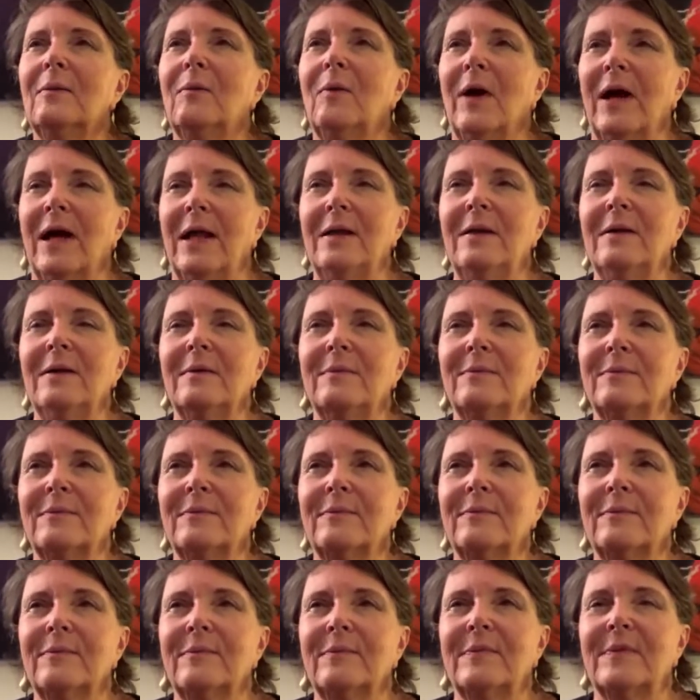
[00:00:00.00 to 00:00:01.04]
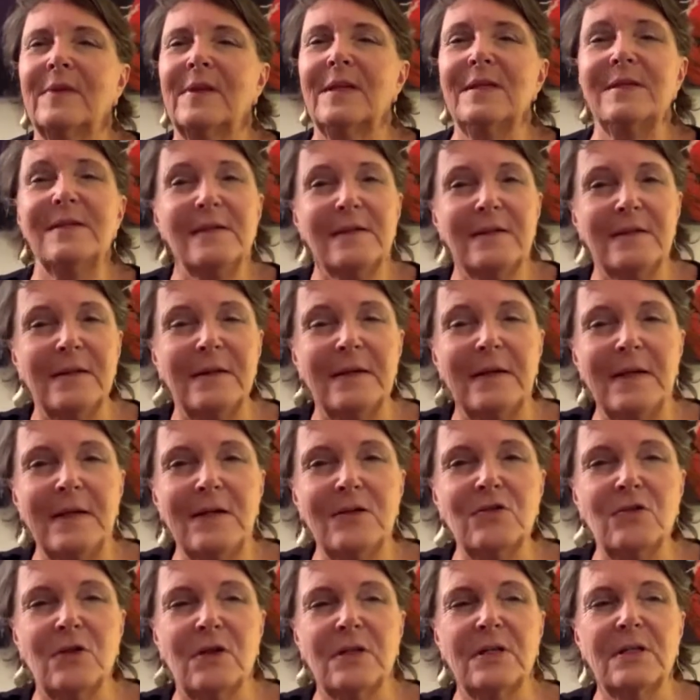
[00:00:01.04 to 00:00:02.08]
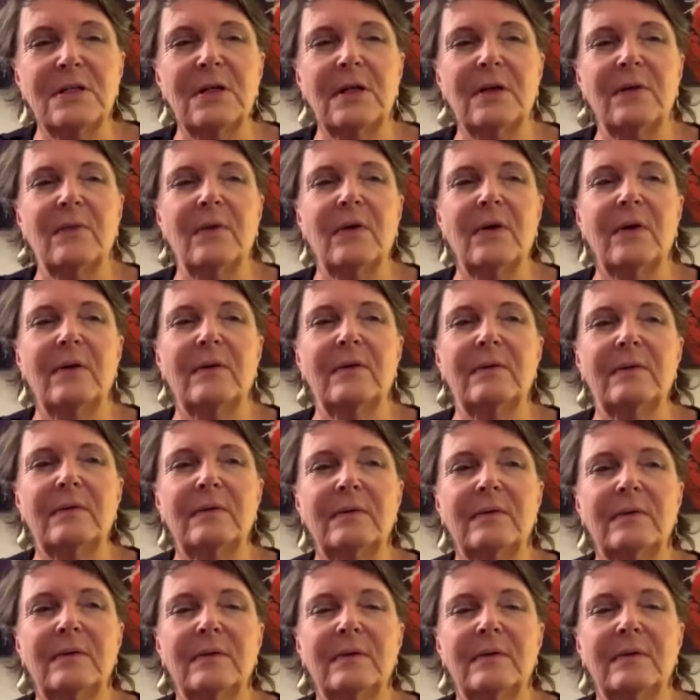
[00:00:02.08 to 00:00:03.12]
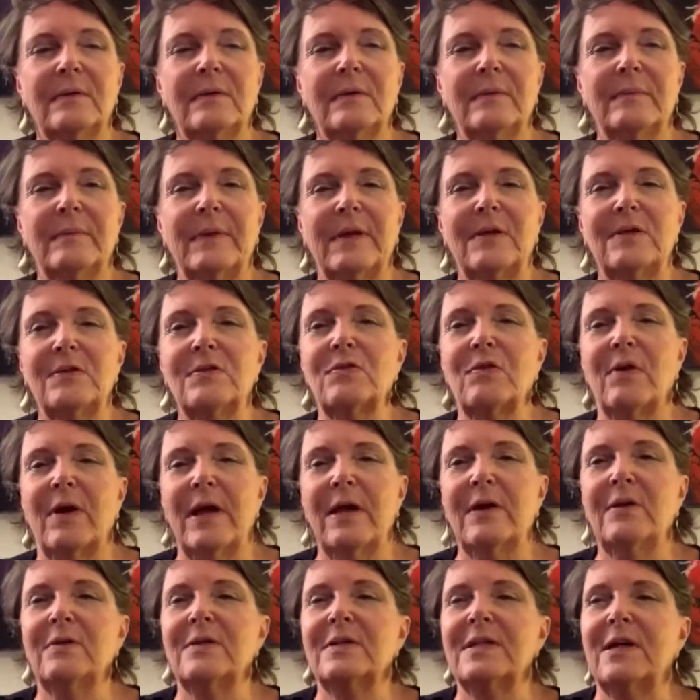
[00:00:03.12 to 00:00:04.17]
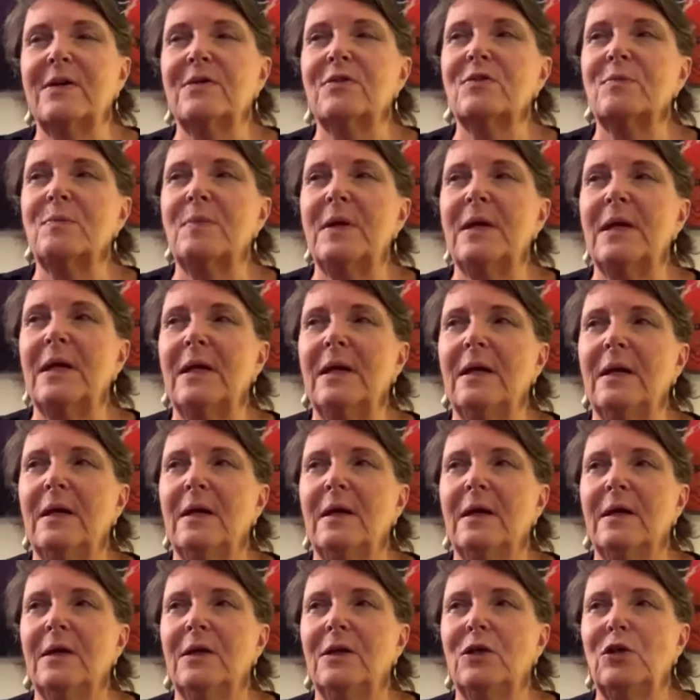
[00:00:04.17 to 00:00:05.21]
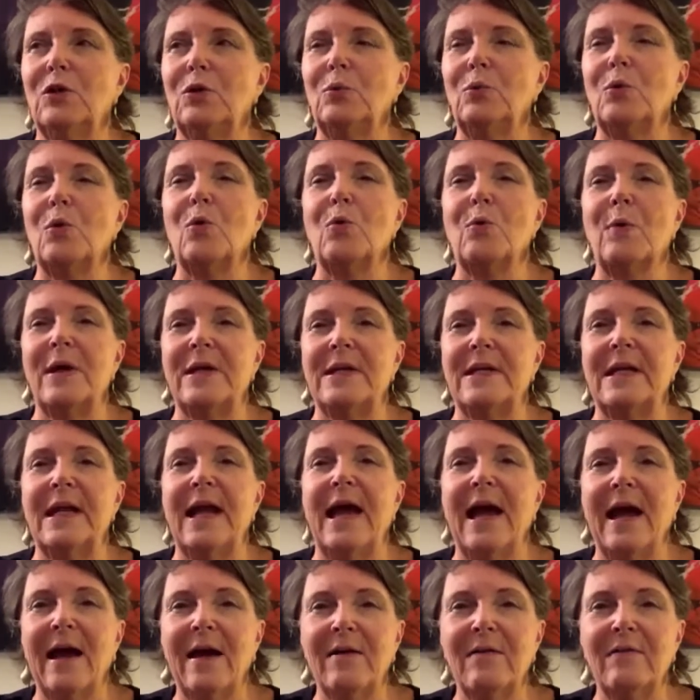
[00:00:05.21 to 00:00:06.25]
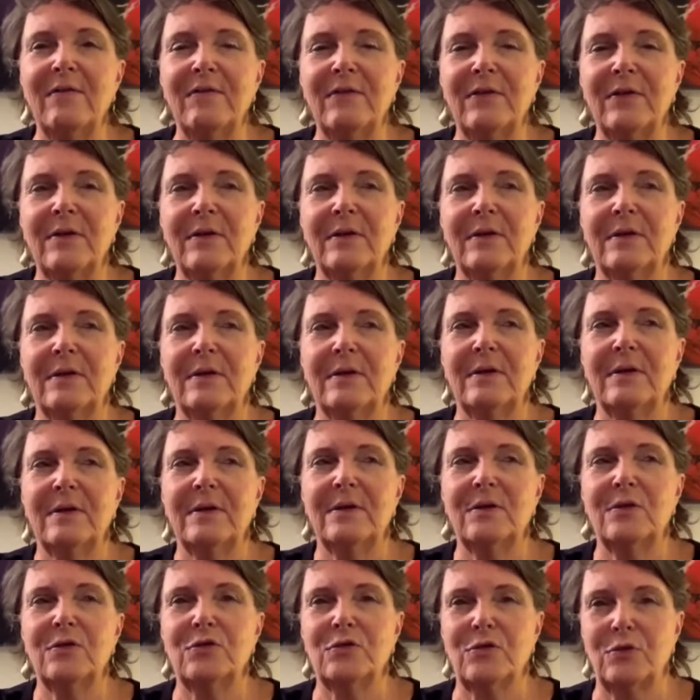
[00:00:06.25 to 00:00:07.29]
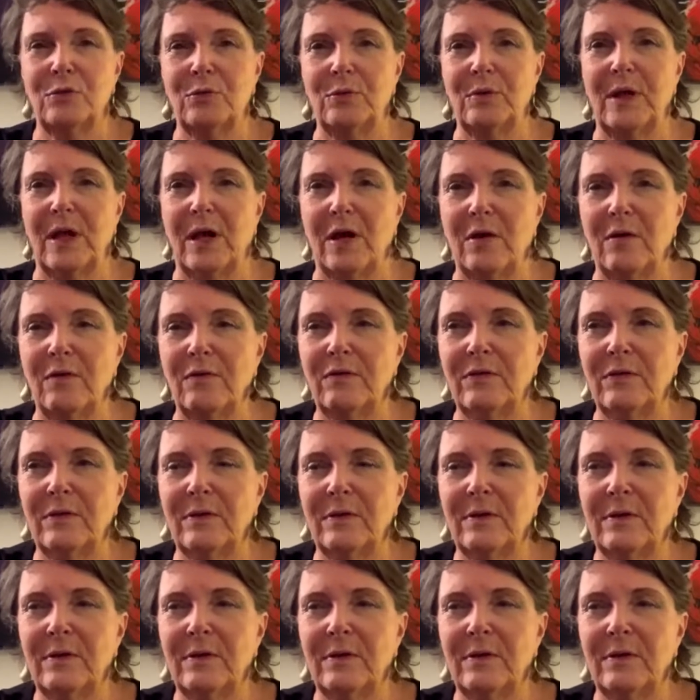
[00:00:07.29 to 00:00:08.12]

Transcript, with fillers: well, this is an interesting one because Grey Eagle tells me you already have true love.